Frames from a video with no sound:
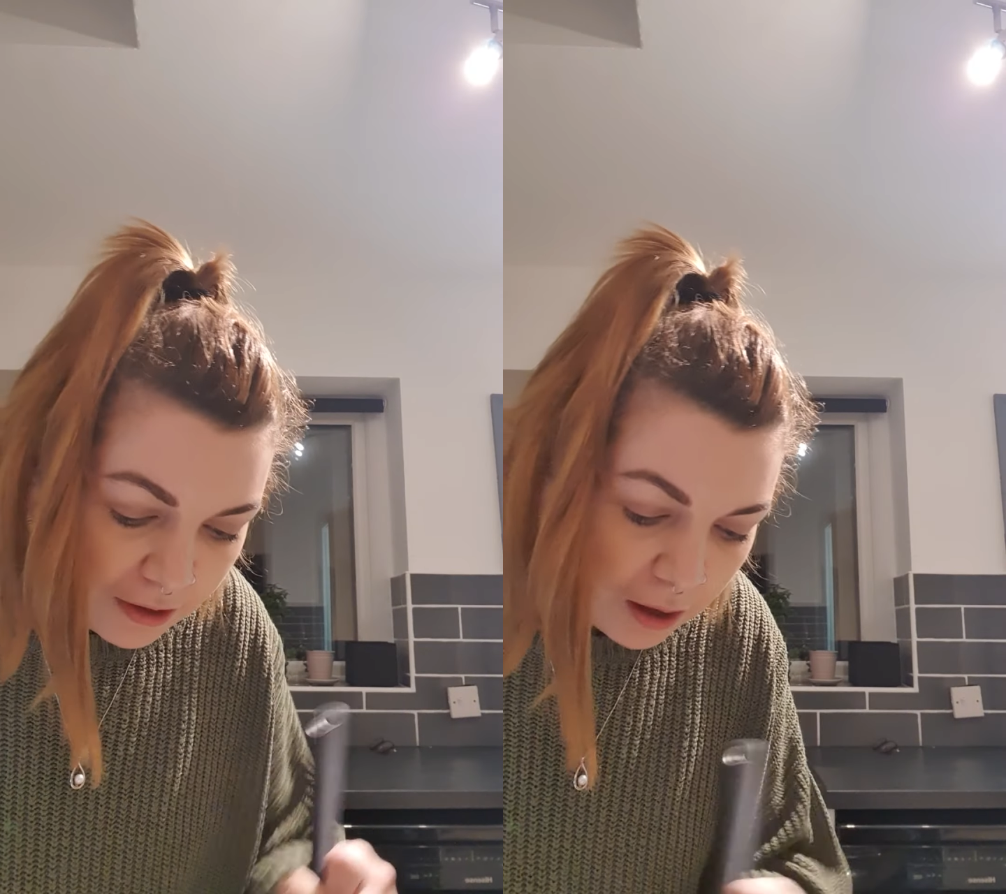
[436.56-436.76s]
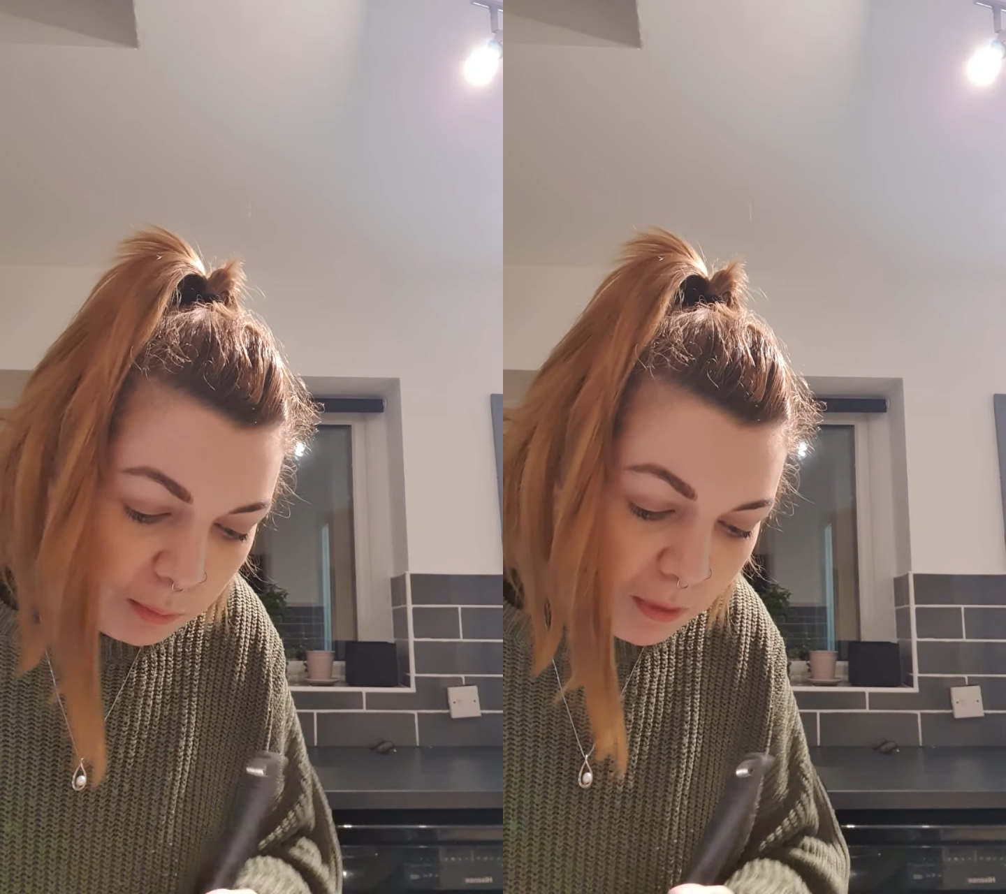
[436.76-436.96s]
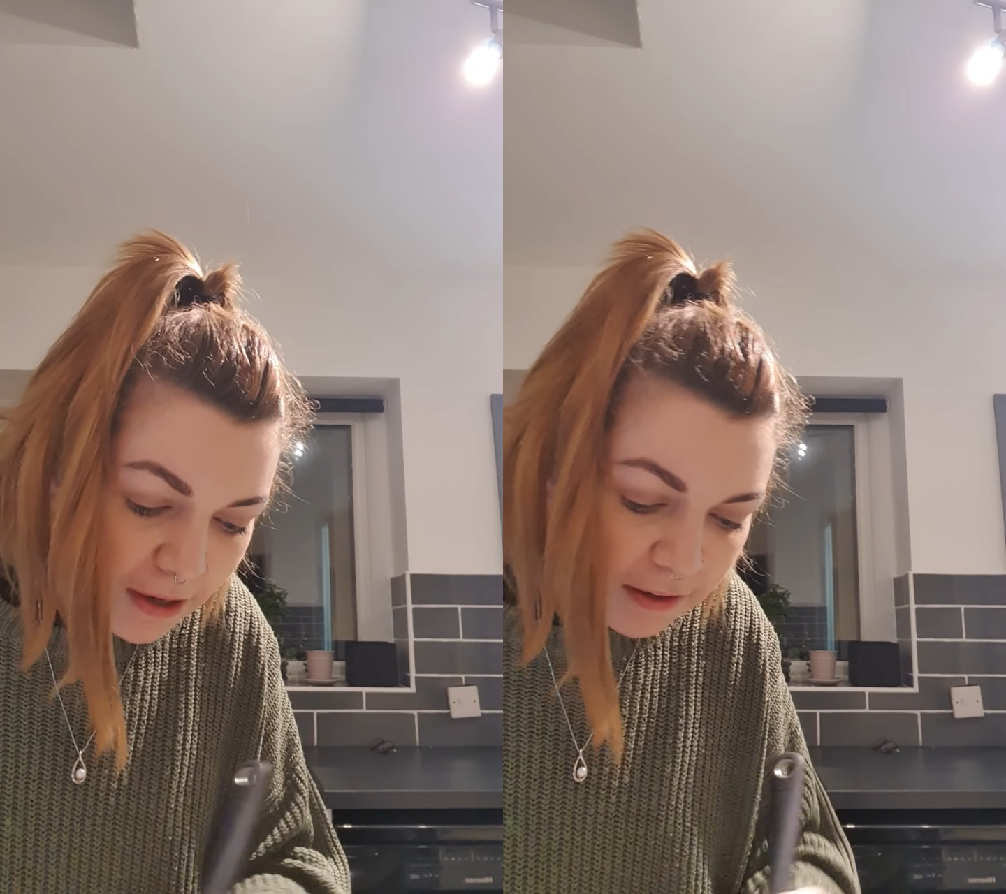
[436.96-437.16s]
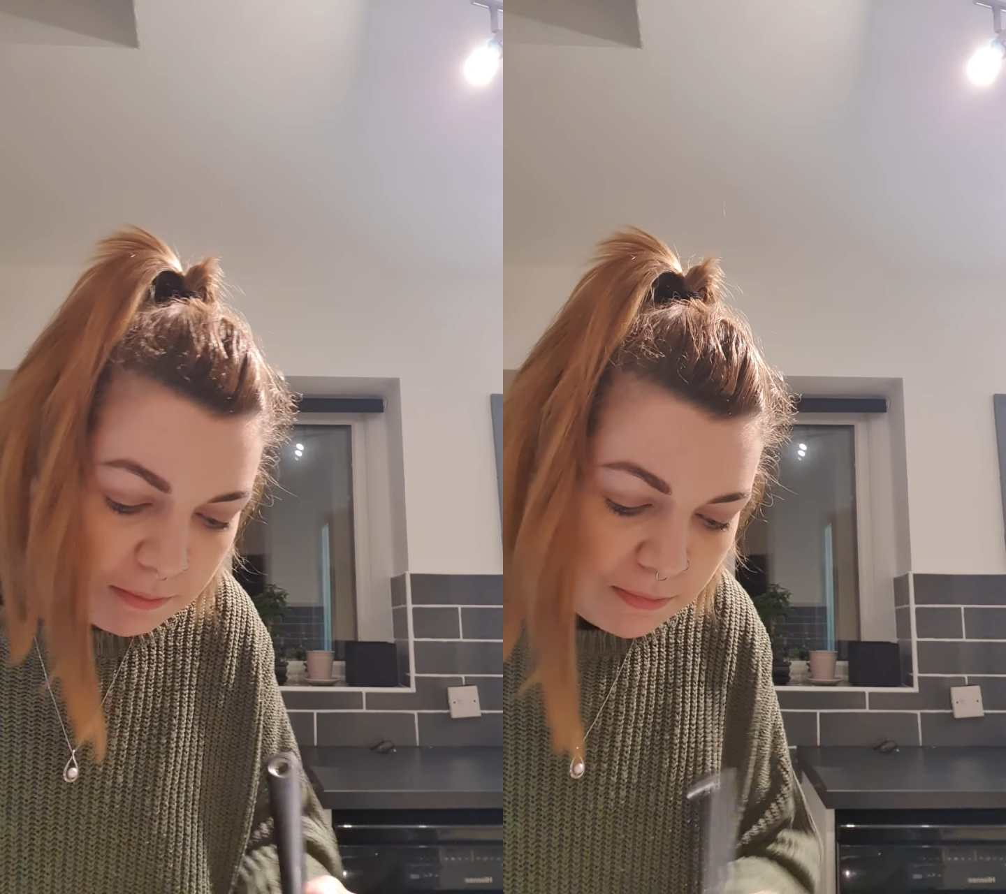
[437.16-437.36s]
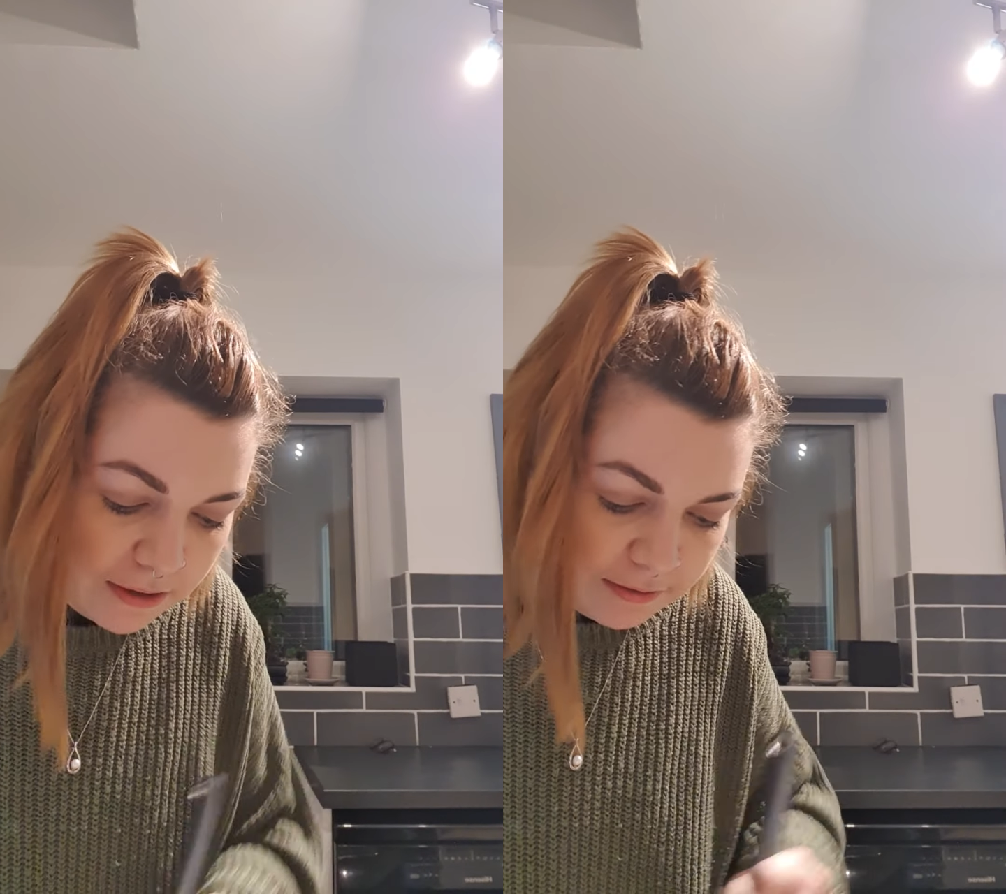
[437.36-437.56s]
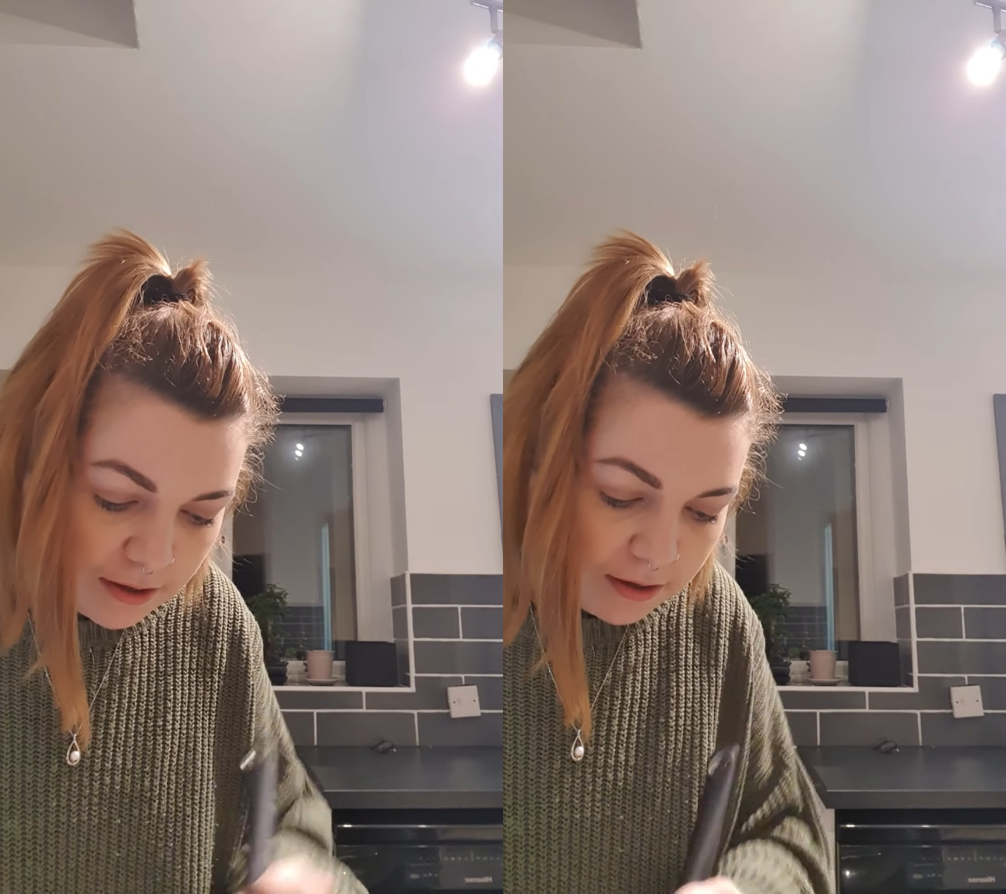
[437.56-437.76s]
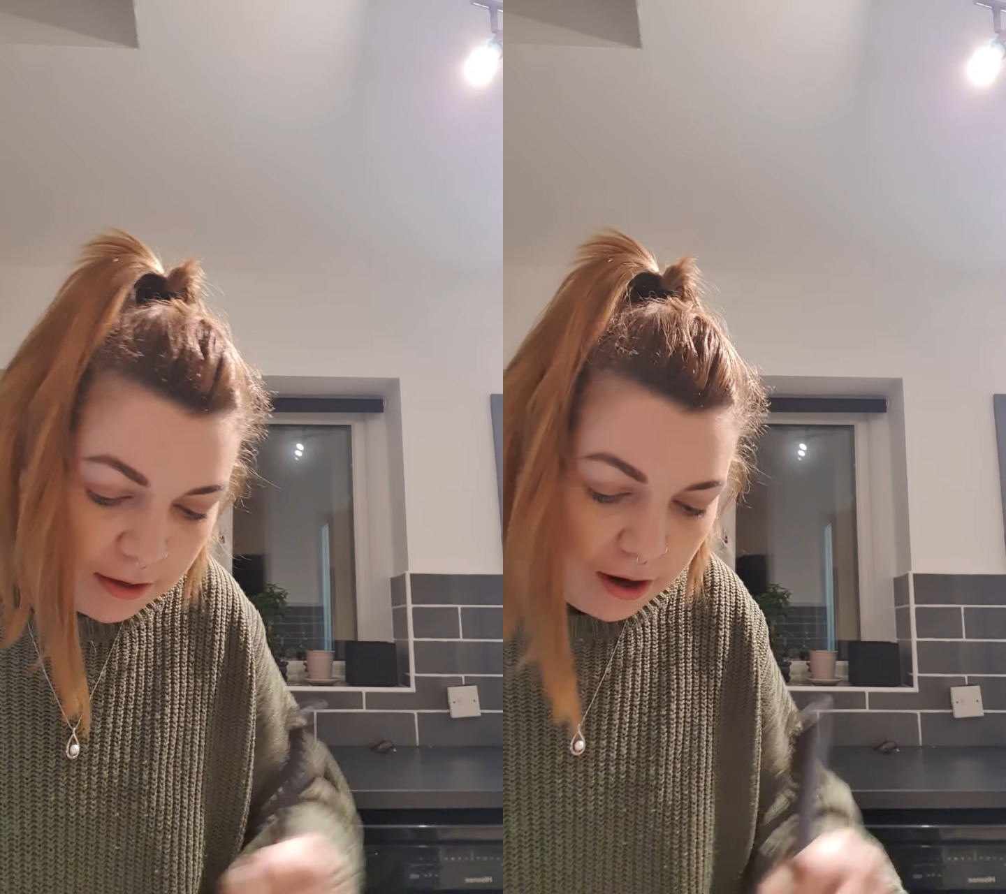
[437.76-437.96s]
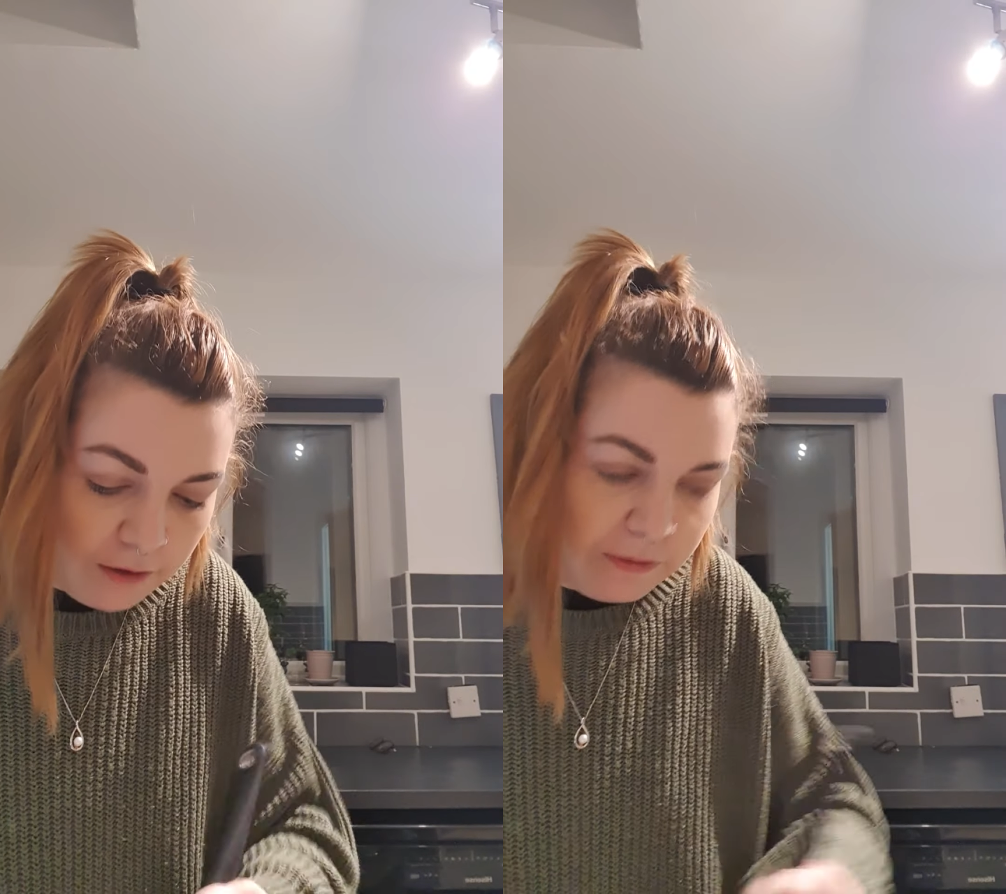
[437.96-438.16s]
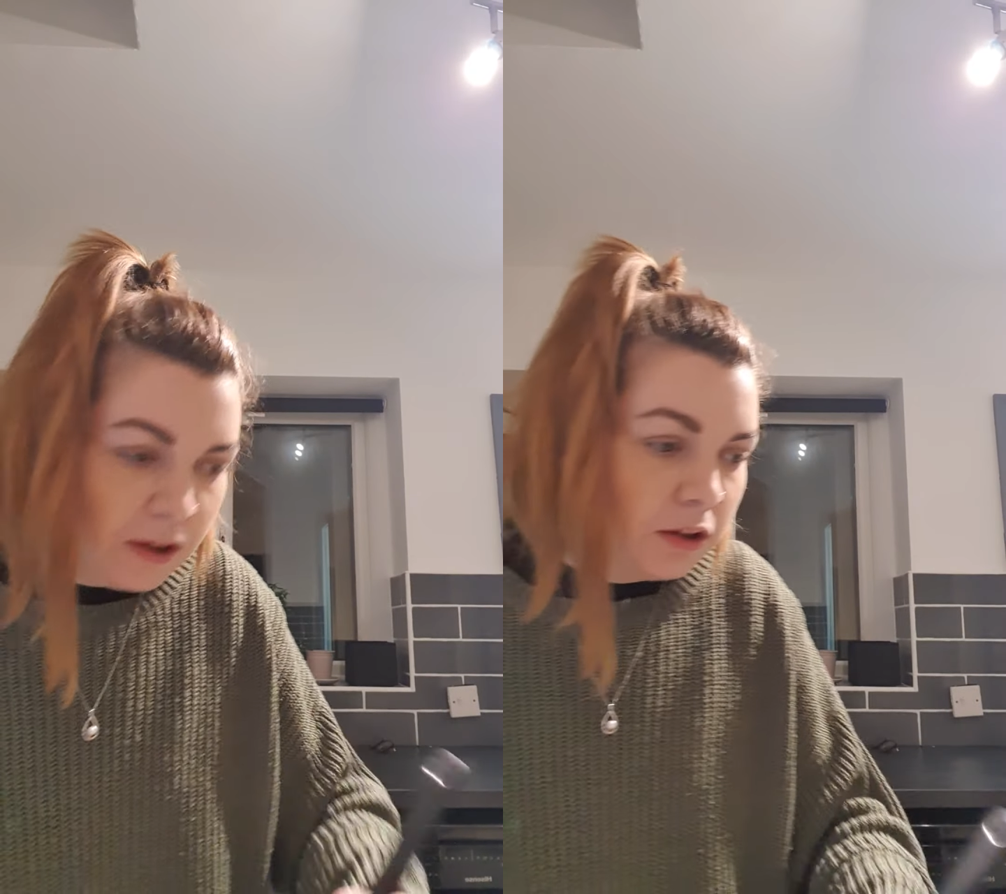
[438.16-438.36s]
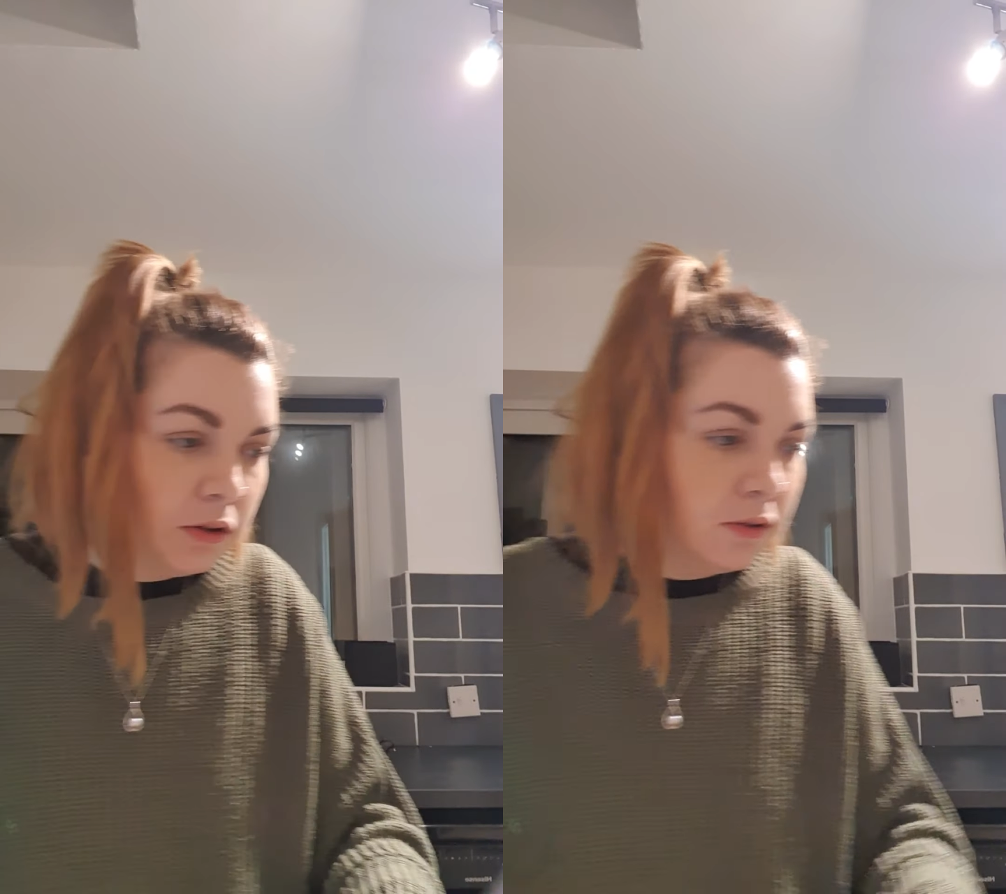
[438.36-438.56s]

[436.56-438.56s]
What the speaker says: And when it's mixed in enough, you